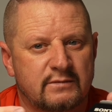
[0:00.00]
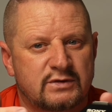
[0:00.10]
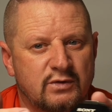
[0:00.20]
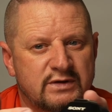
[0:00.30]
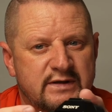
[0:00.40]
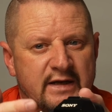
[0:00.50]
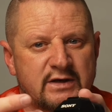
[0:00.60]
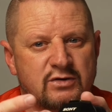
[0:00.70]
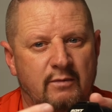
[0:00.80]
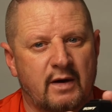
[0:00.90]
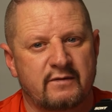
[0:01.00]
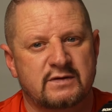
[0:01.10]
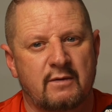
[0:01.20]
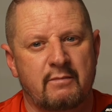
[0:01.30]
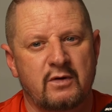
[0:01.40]
sort of steady shot mode,
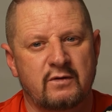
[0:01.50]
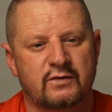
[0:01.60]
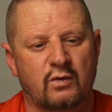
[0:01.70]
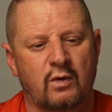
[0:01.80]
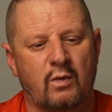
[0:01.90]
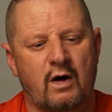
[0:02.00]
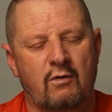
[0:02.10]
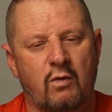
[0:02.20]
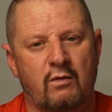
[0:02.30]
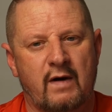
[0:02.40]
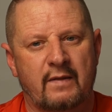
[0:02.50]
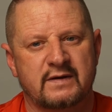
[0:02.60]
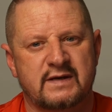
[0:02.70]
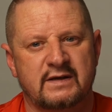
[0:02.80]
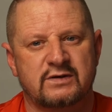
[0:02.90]
so it moves all around the
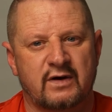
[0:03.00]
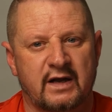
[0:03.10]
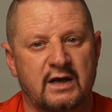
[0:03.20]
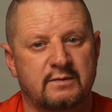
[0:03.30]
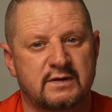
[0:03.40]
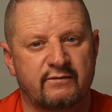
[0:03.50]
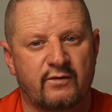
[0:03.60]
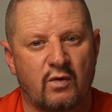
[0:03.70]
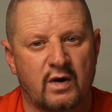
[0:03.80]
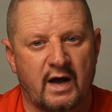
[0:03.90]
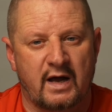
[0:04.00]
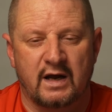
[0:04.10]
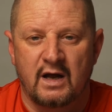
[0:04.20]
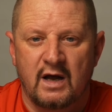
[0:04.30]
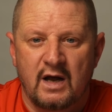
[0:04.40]
sensor and it keeps it
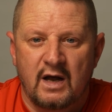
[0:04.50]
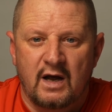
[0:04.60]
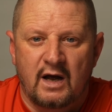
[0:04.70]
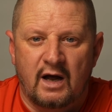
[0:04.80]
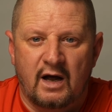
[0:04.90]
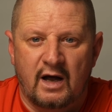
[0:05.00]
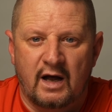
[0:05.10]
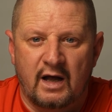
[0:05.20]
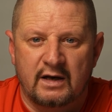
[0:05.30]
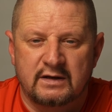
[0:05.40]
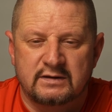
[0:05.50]
4K. And